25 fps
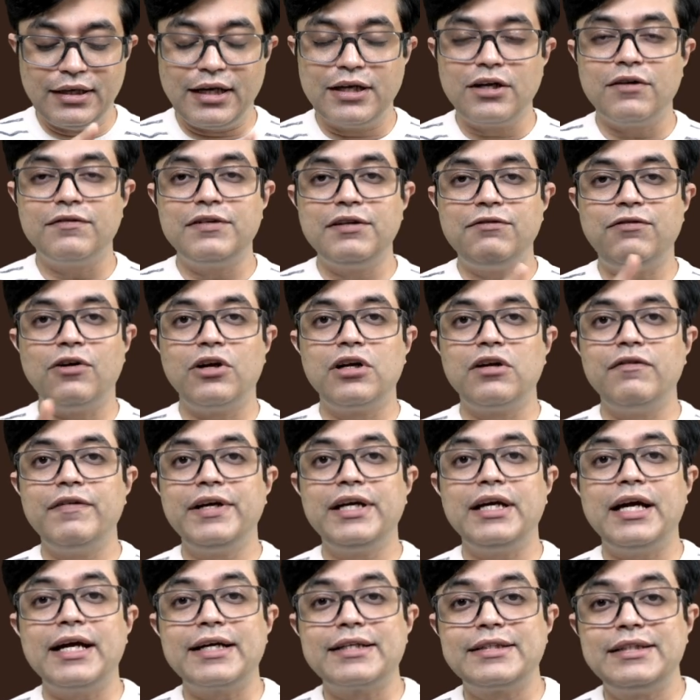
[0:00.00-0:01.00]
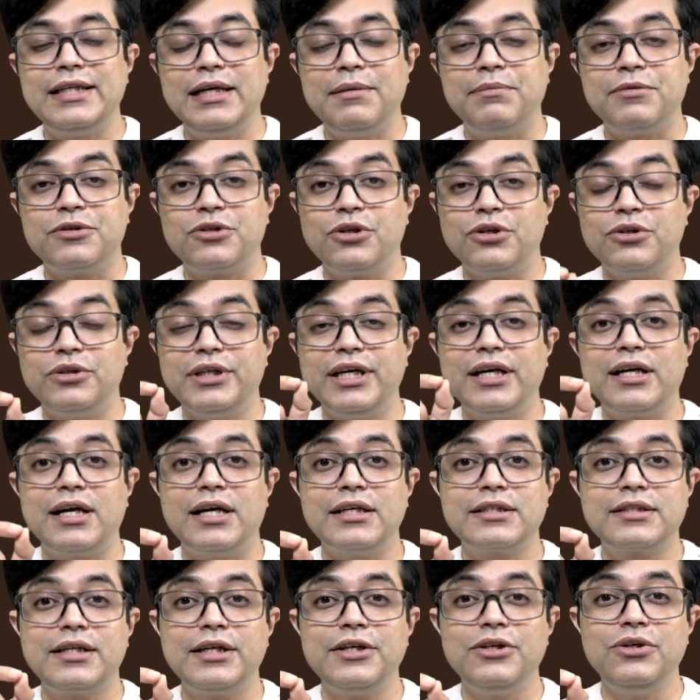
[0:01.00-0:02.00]
none of the following except, so they are
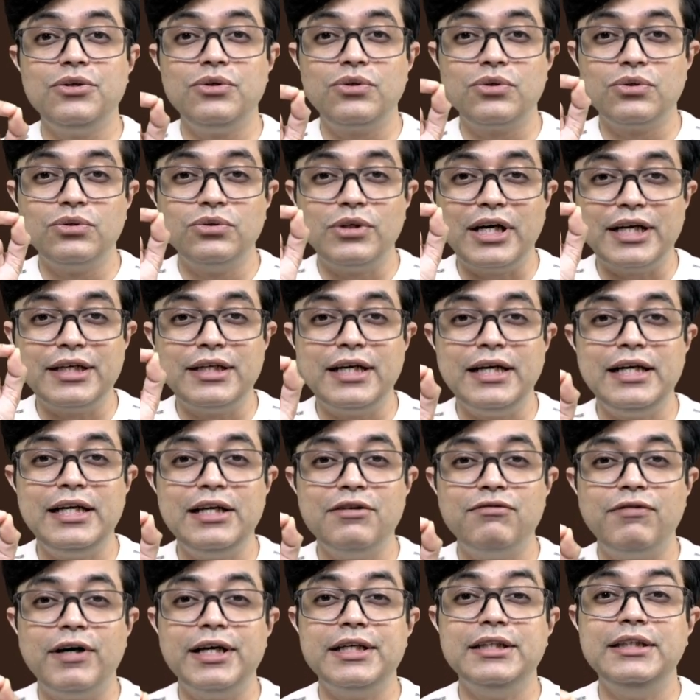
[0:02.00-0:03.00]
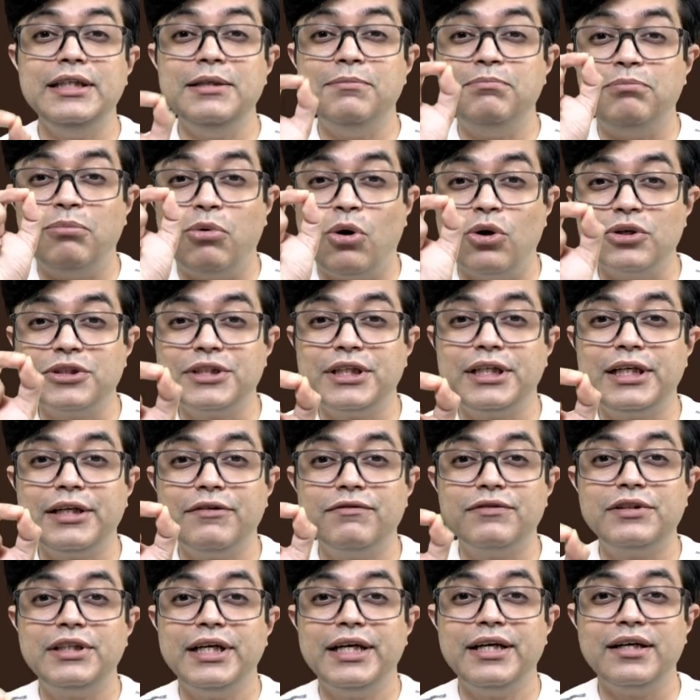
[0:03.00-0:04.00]
asking you to identify the
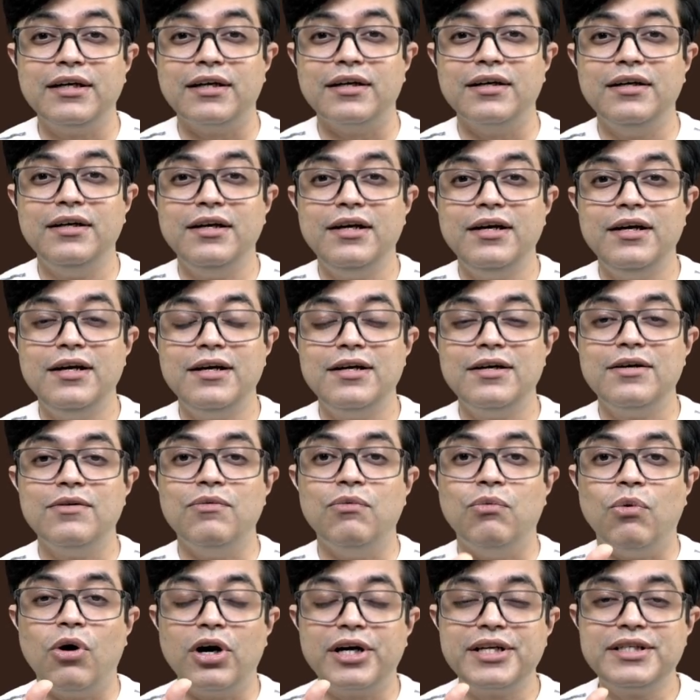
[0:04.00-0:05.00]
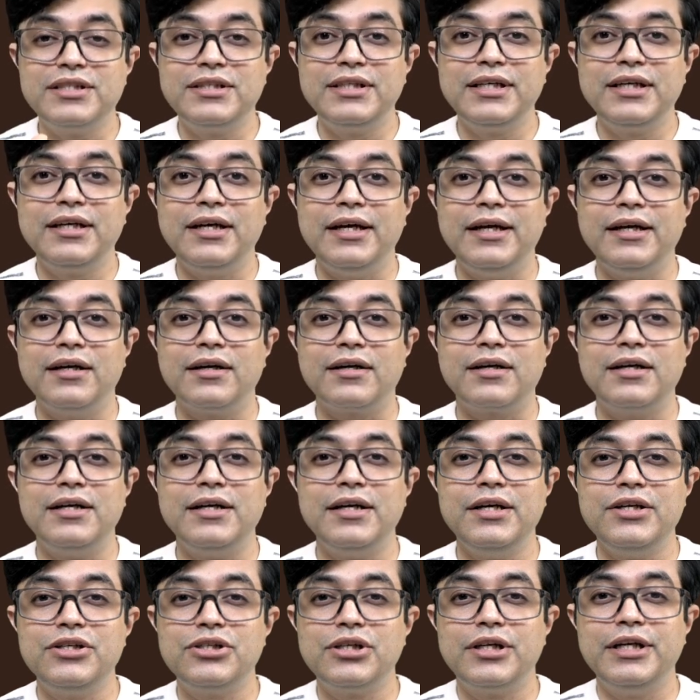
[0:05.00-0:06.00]
positive thing. What is the
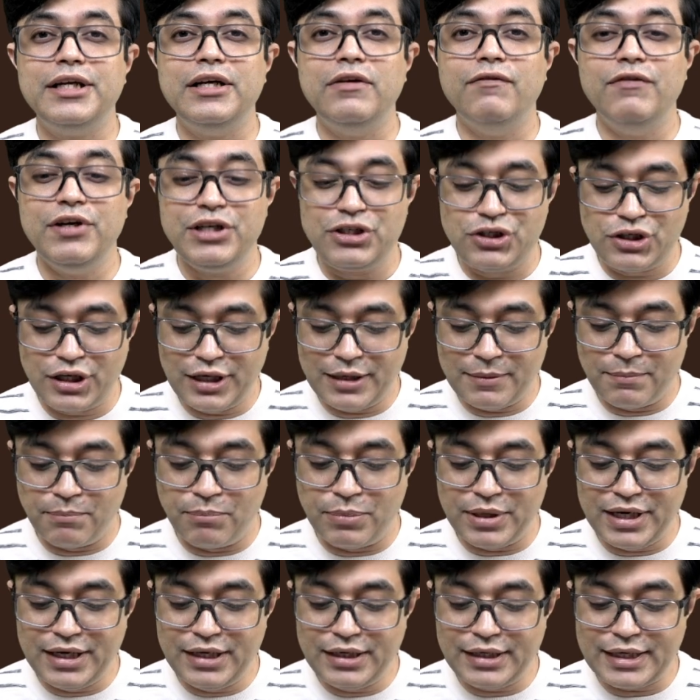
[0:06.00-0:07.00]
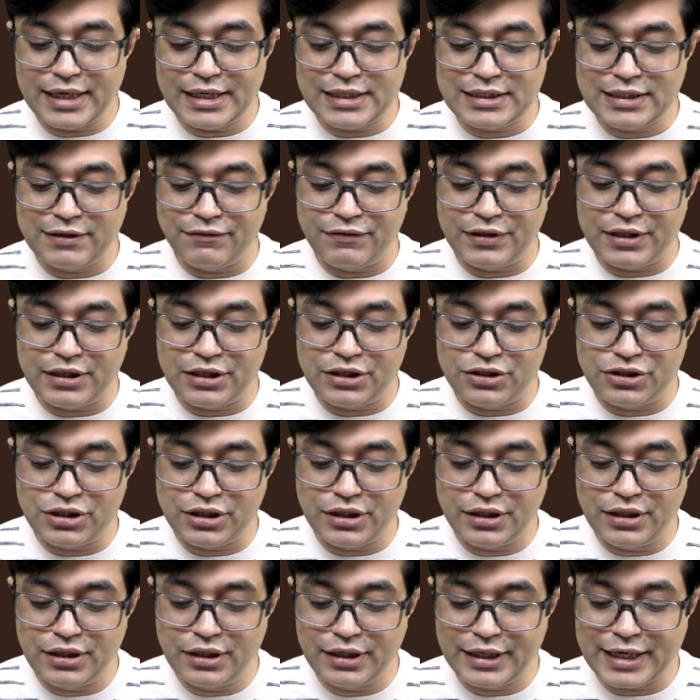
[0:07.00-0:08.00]
condition in which brain
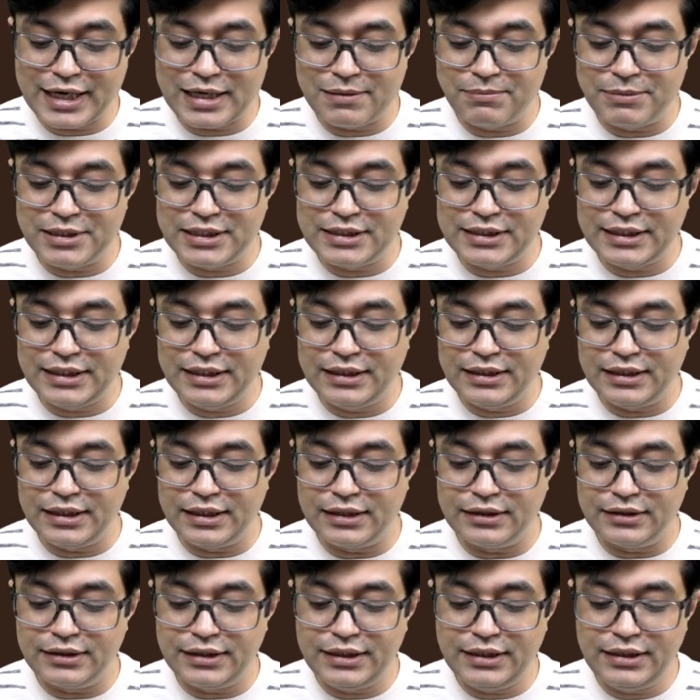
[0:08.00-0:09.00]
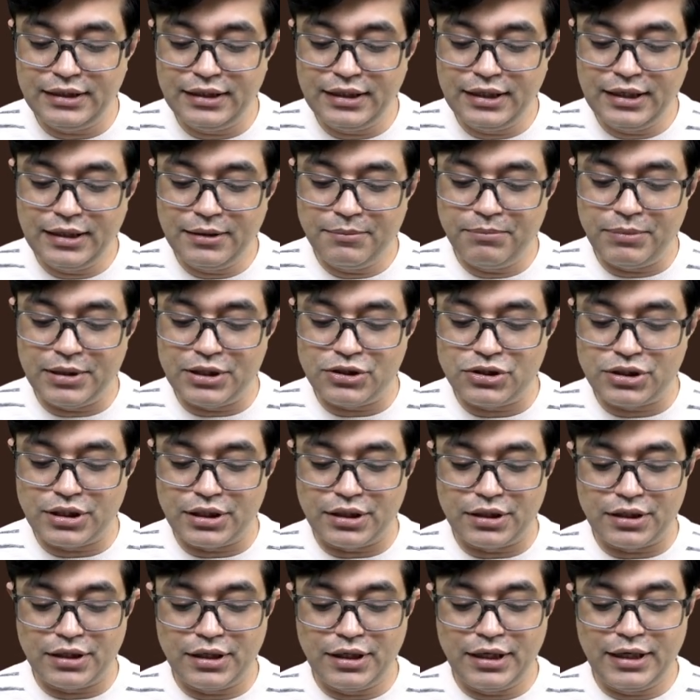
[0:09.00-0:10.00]
calcification can be seen in the patient?